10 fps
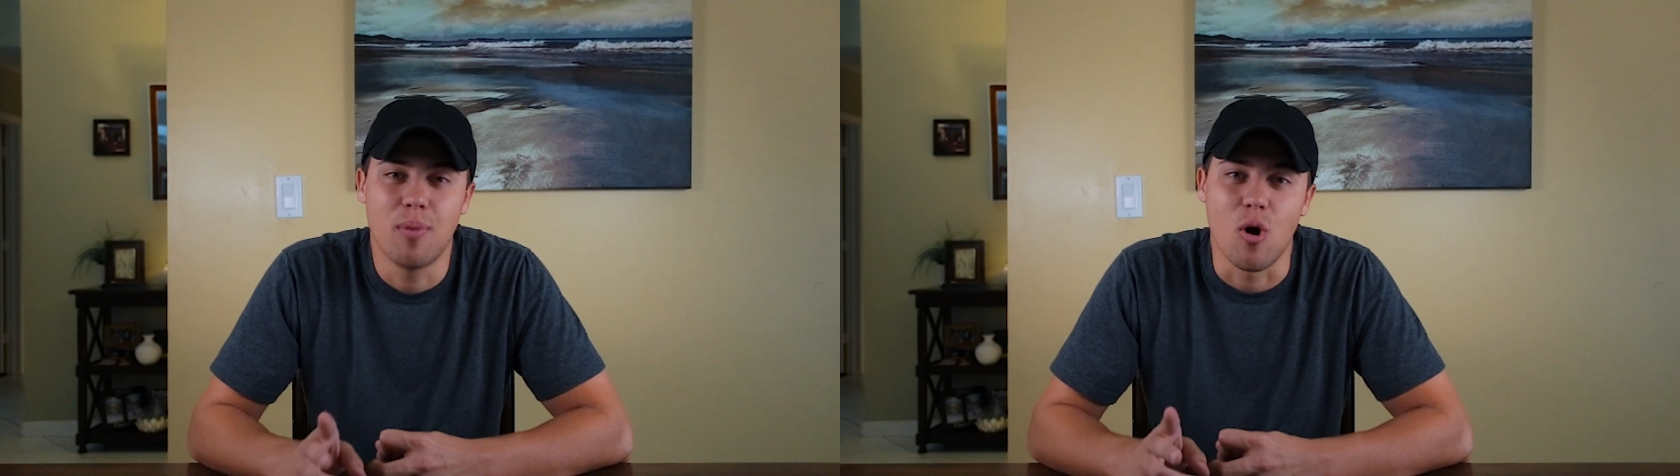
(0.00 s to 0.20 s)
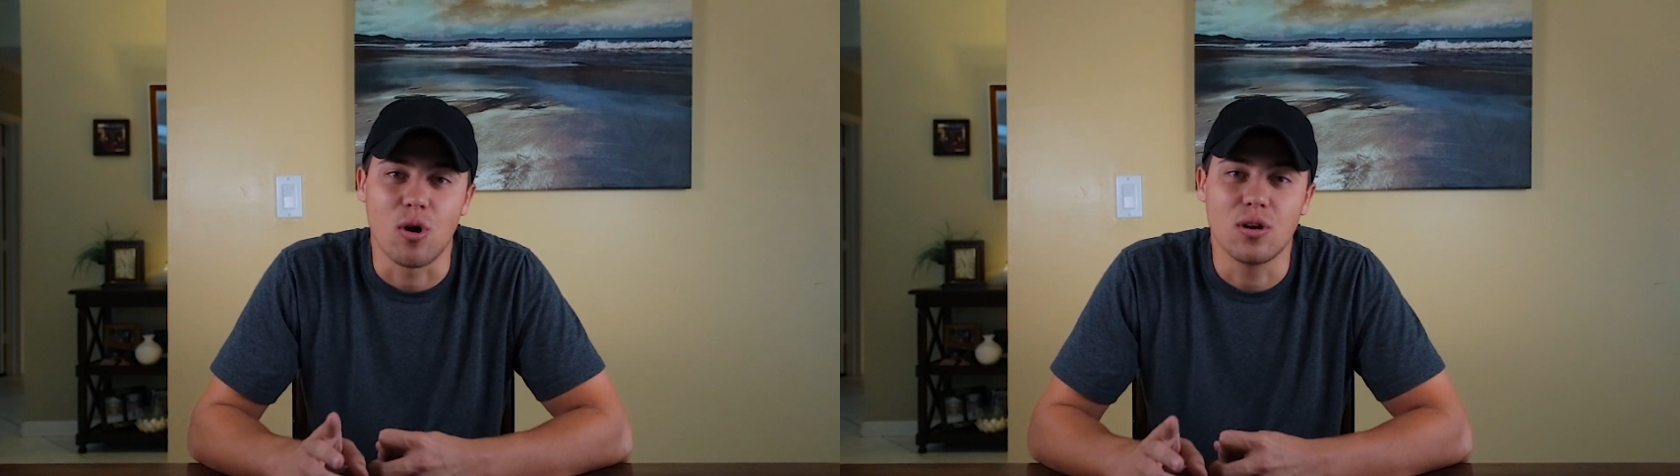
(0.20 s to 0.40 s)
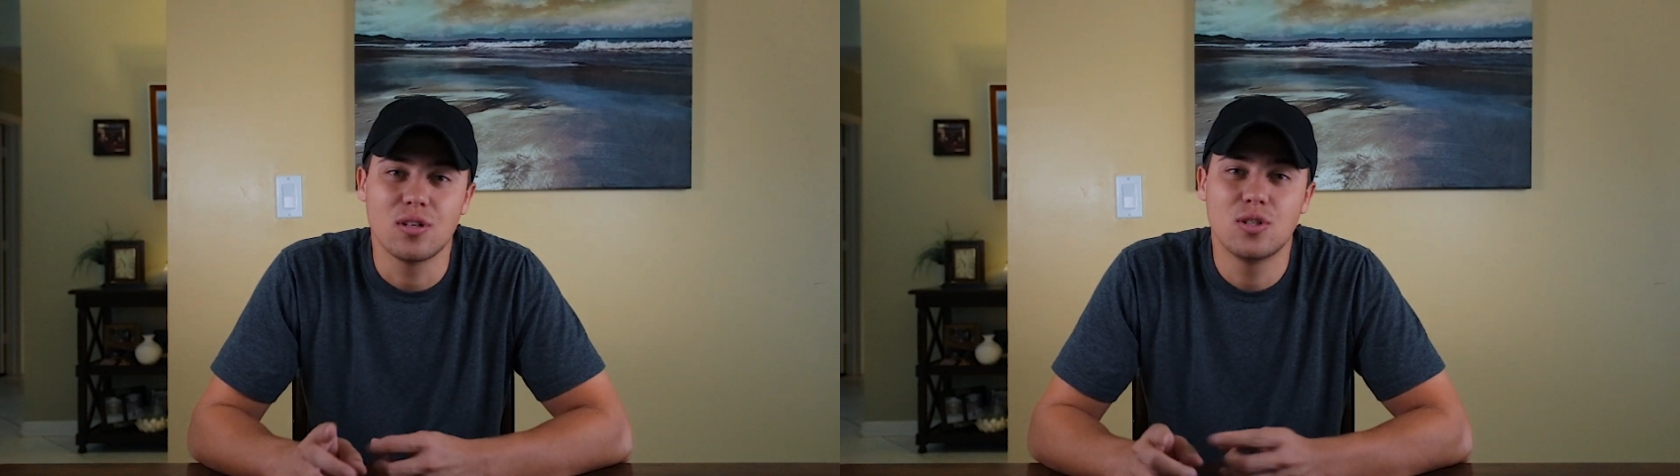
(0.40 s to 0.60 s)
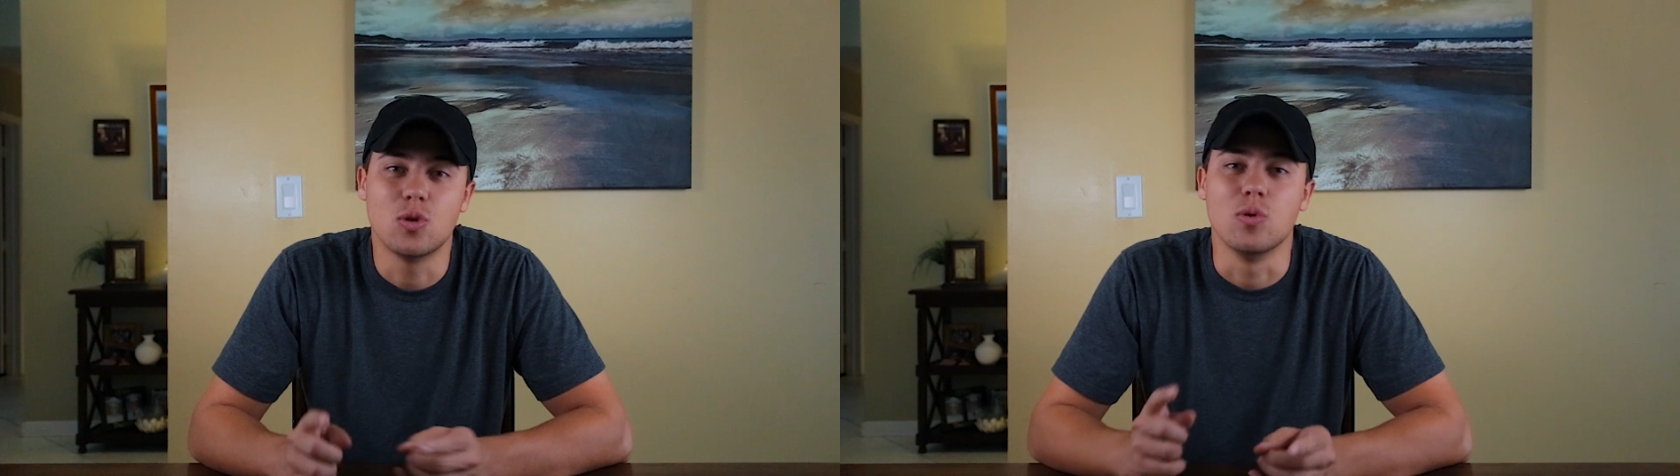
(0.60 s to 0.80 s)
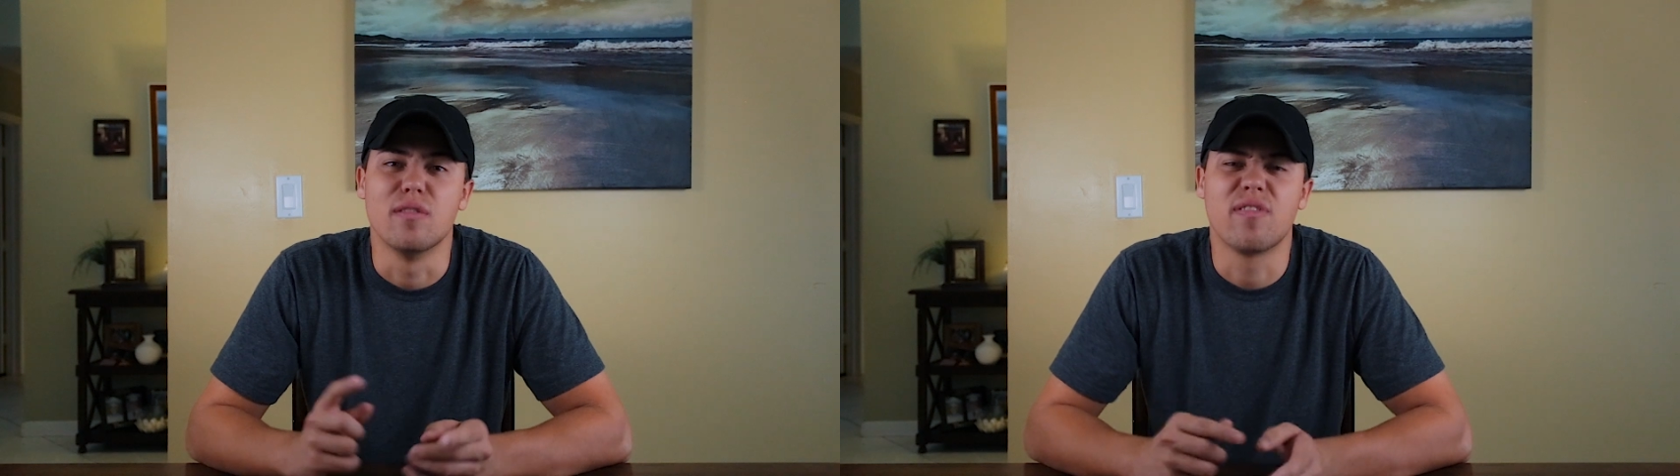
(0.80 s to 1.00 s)
part
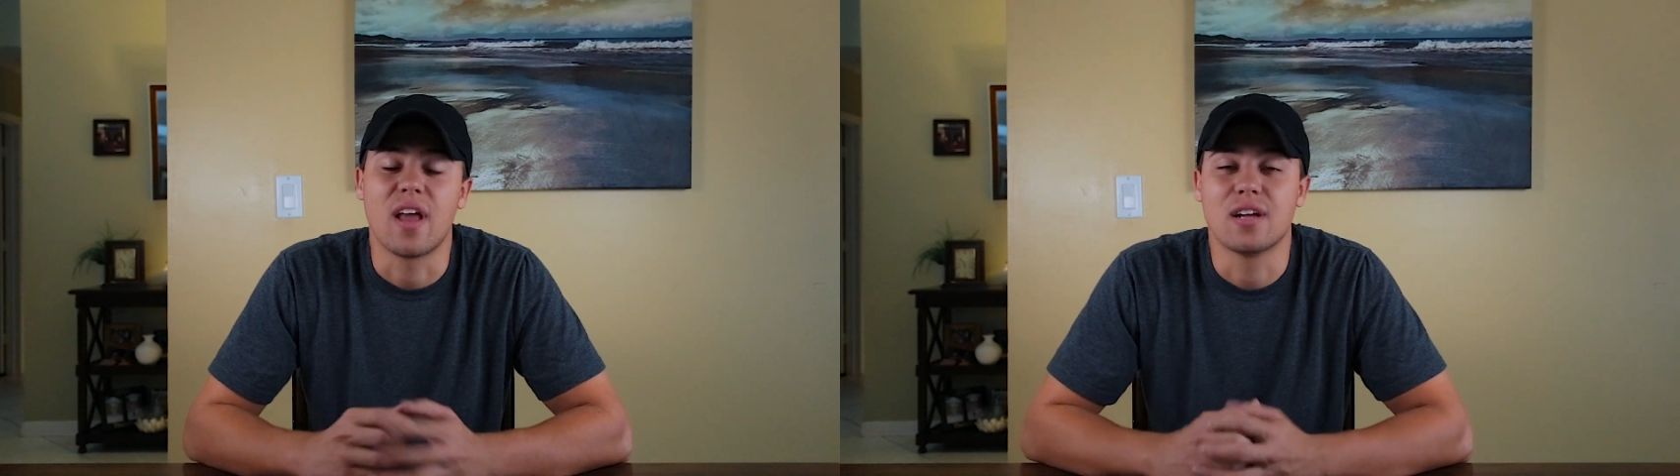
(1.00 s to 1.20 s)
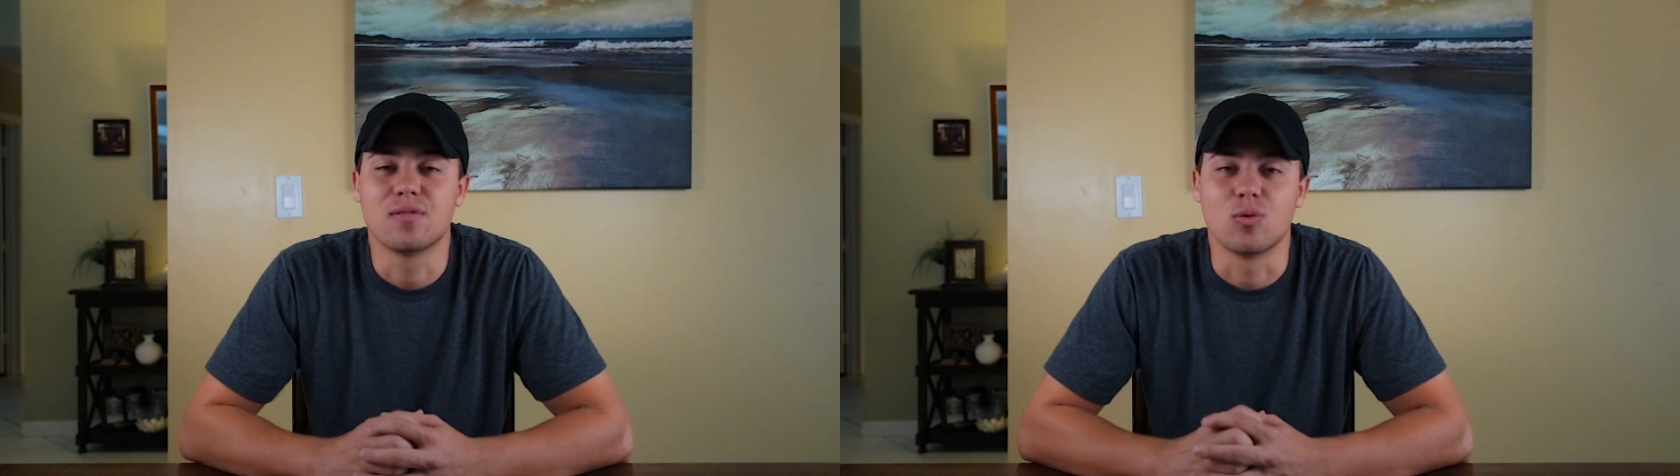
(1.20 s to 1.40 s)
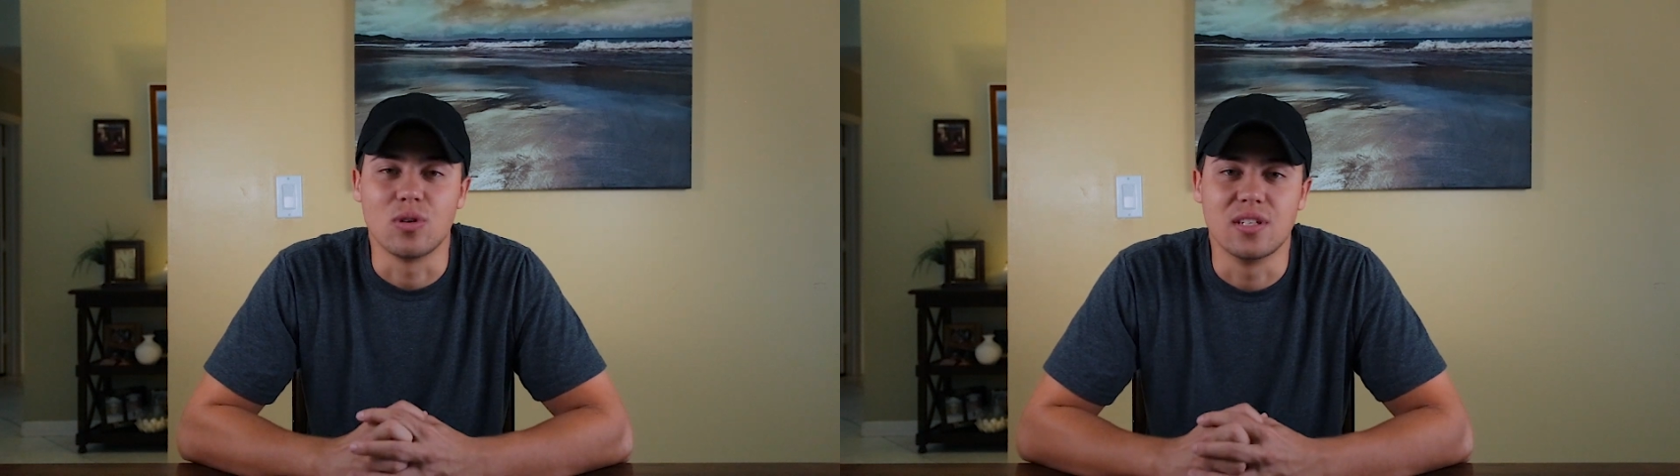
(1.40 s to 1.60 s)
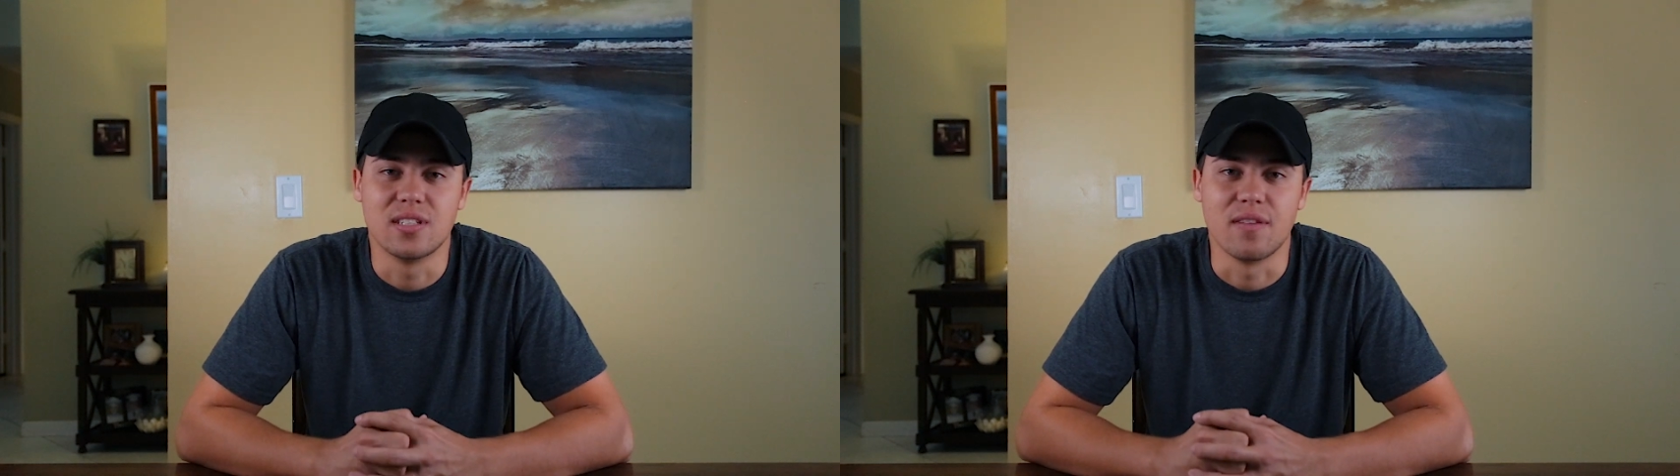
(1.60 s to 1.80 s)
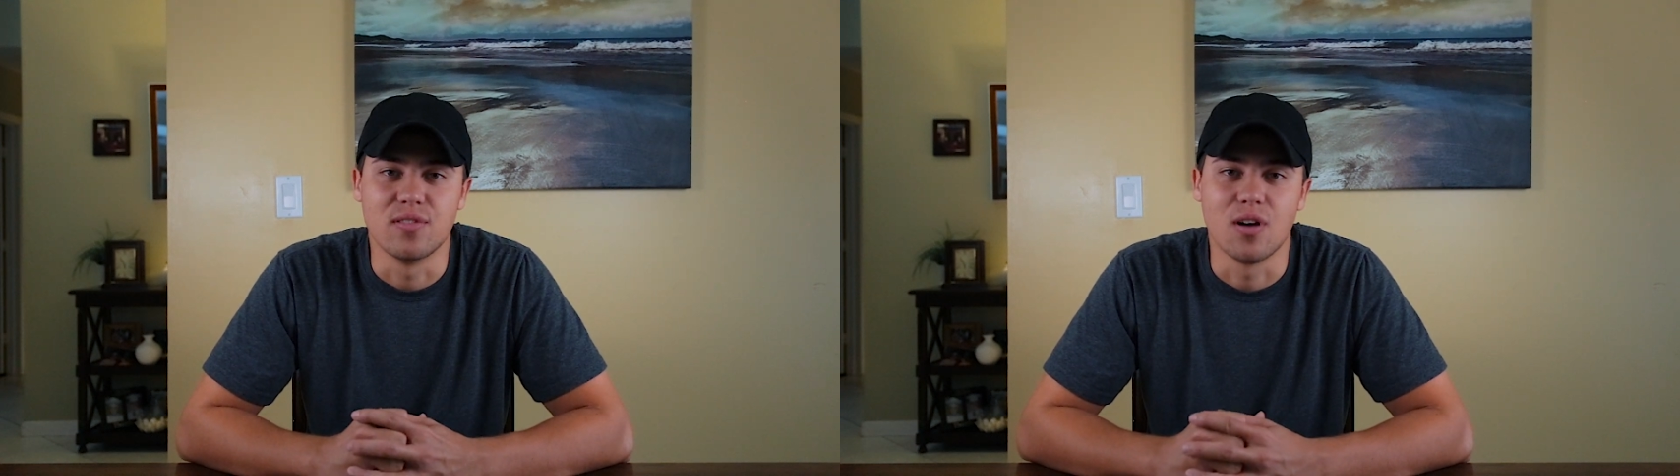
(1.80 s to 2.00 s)
to the Flash for real
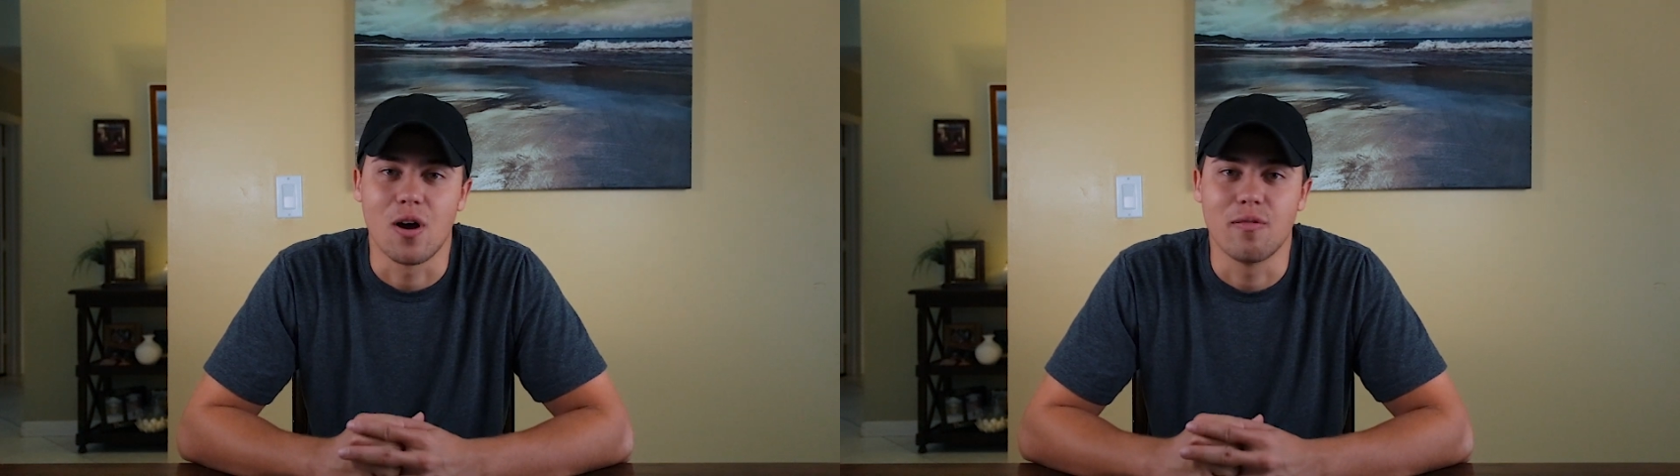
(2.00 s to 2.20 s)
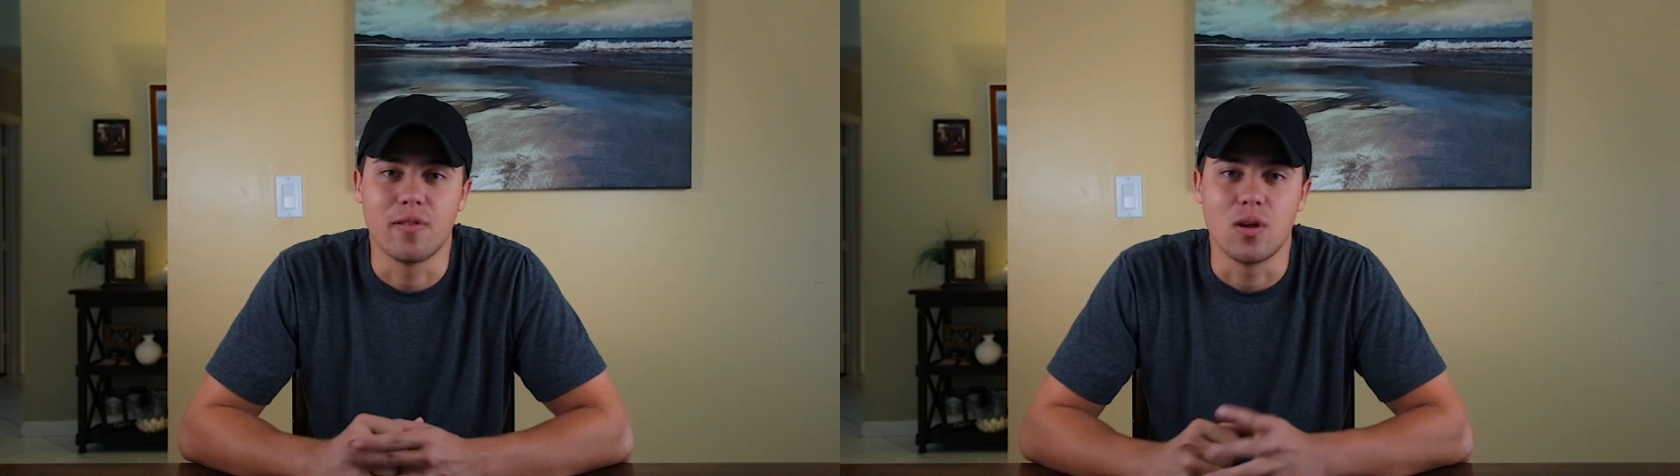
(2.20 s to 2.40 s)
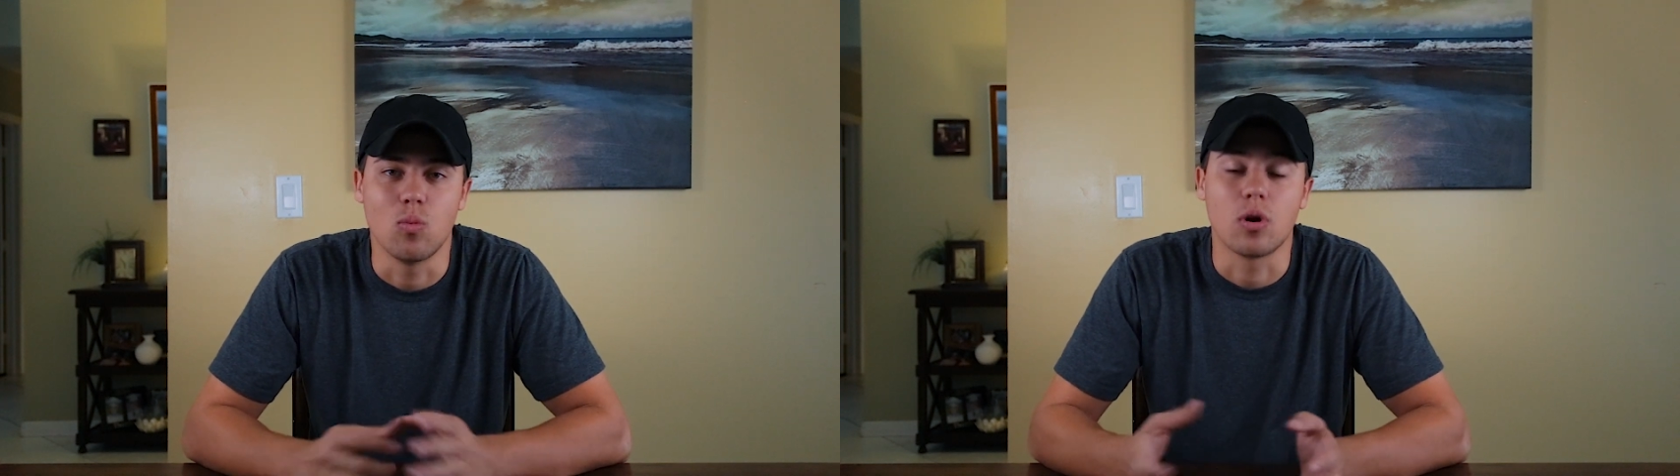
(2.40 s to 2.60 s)
estate photography.